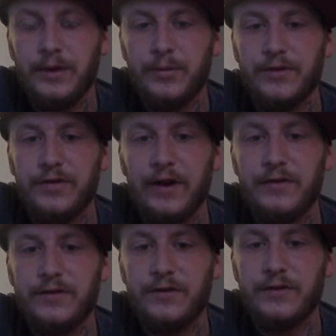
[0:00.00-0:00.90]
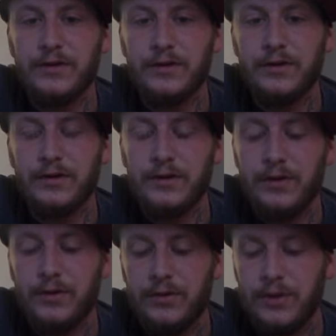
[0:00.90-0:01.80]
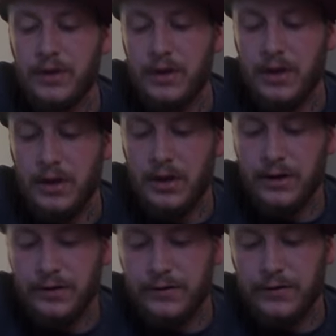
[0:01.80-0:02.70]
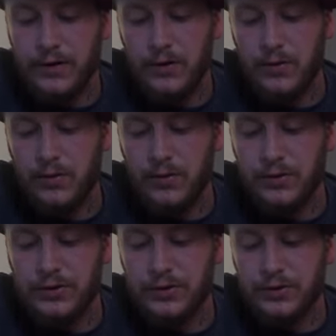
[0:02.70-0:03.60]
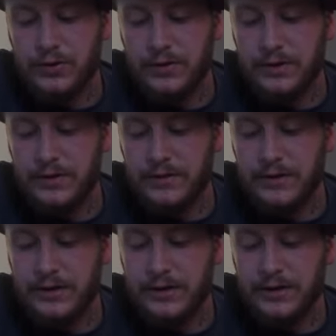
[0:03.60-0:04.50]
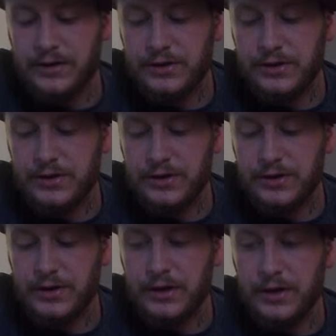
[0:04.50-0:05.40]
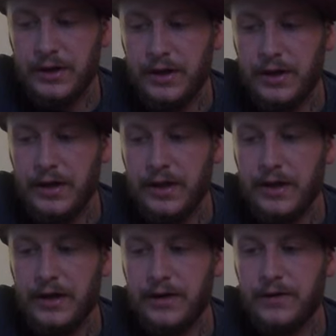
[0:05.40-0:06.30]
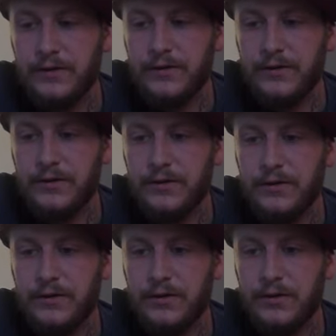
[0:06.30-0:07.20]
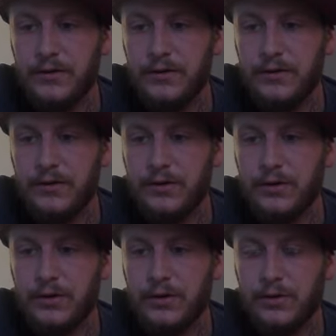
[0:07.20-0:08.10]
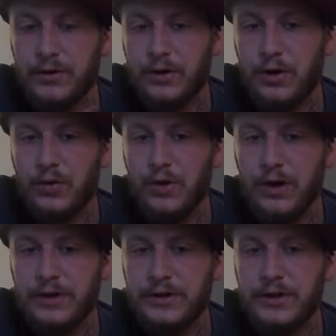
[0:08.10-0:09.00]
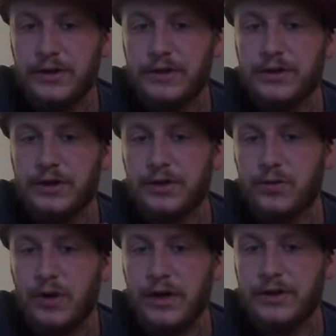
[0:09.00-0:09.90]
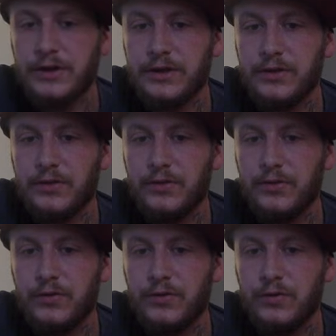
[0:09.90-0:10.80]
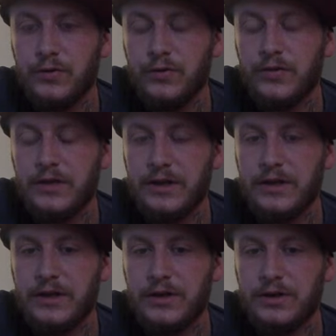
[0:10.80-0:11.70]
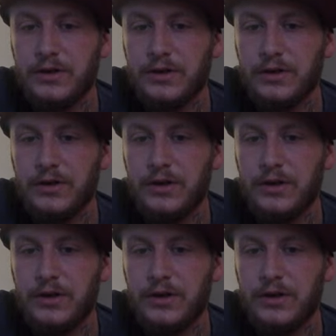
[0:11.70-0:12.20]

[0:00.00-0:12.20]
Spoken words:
besides just the look alone. So what you do with the leave-in conditioner is, or with the co-washing, is you're going to wash it using a conditioner.